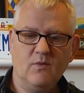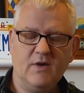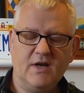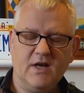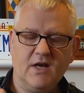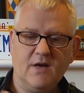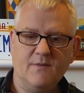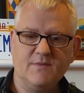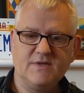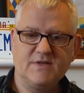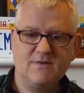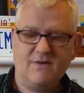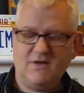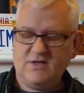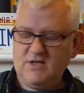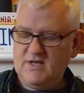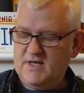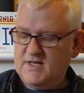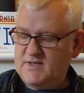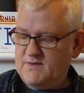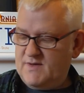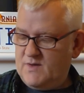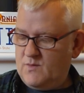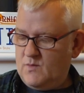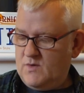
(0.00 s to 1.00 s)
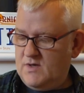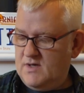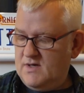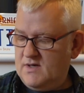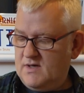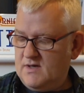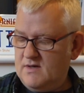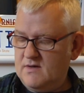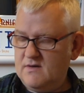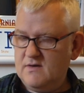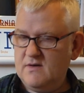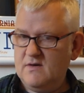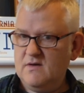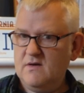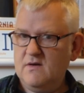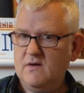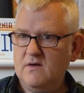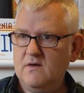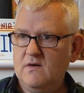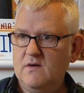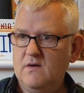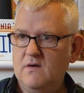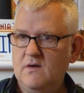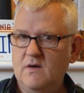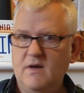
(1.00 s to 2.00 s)
when it comes to actually doing work,
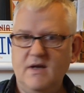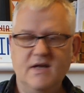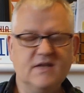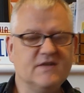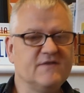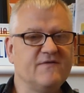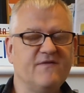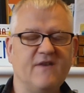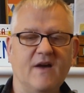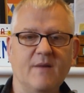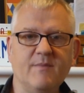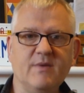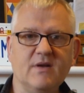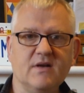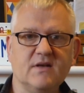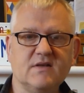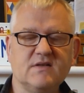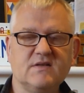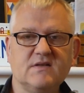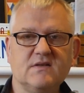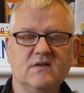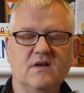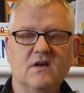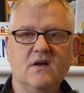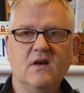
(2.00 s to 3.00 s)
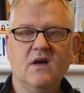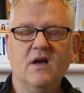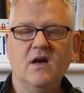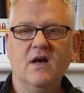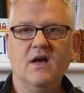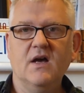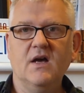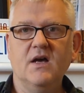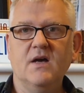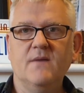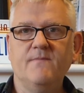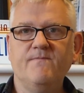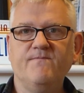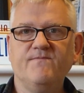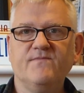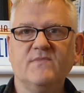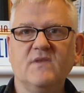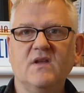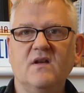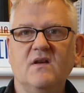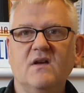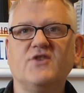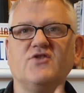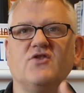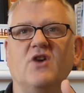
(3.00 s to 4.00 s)
it's fabulous. I
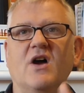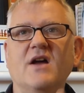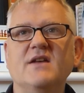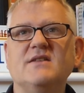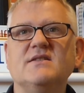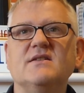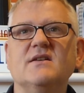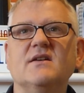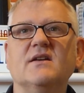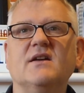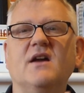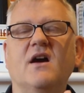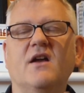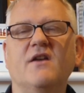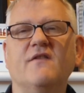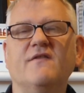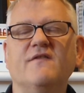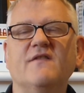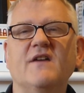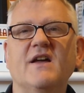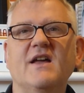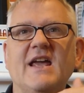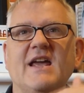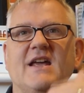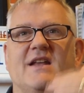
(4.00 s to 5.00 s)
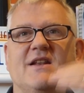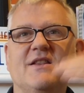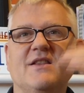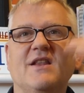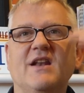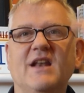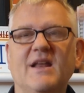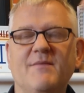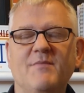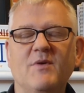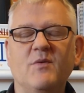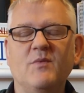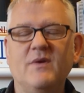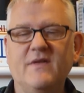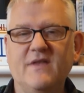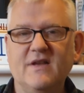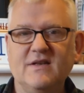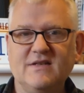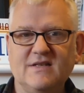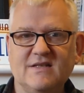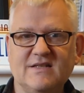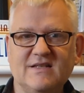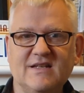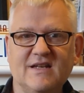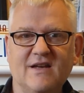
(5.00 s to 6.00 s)
tried to kind of hit the limit with
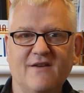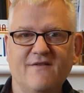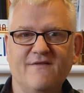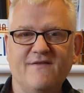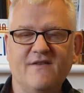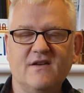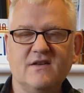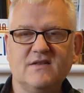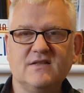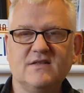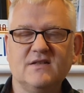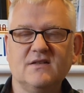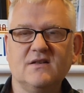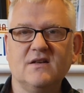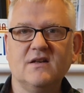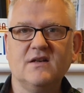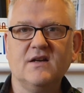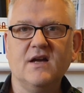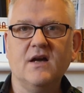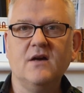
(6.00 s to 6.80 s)
it to see how fast it could